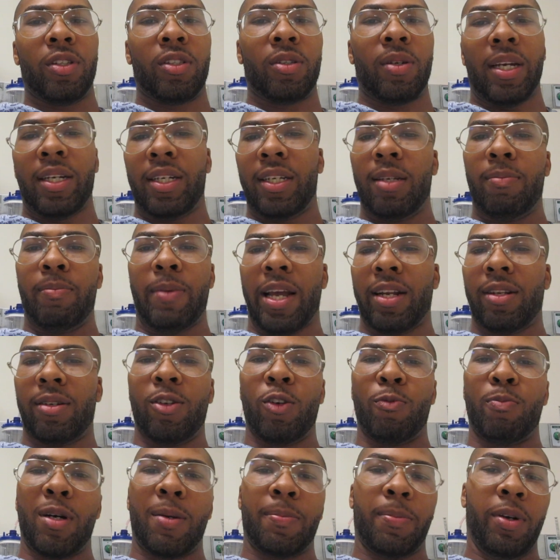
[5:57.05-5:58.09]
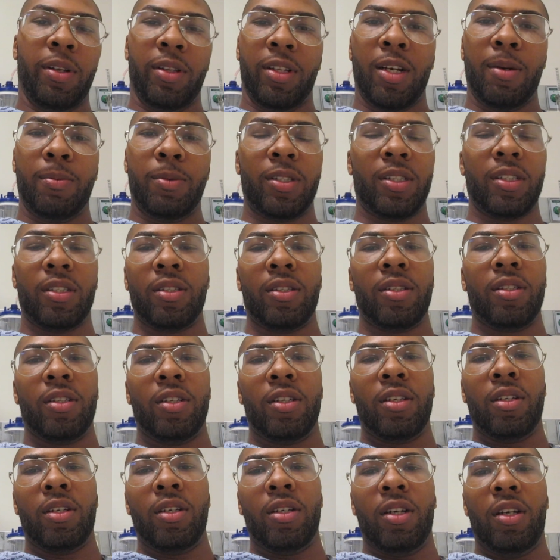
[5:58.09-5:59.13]
so I can get back doing my pull-ups
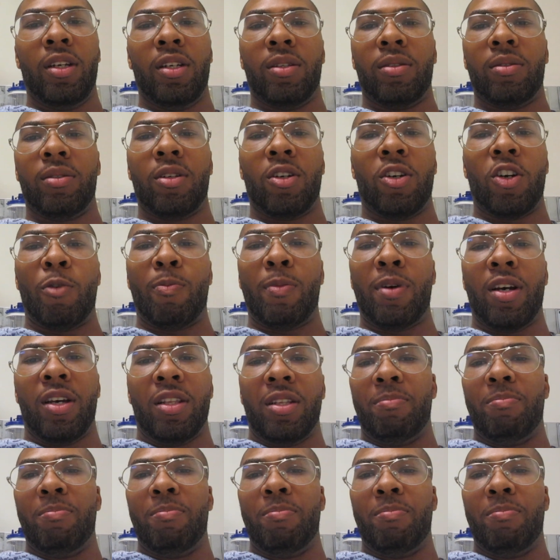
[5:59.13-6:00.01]
and all my other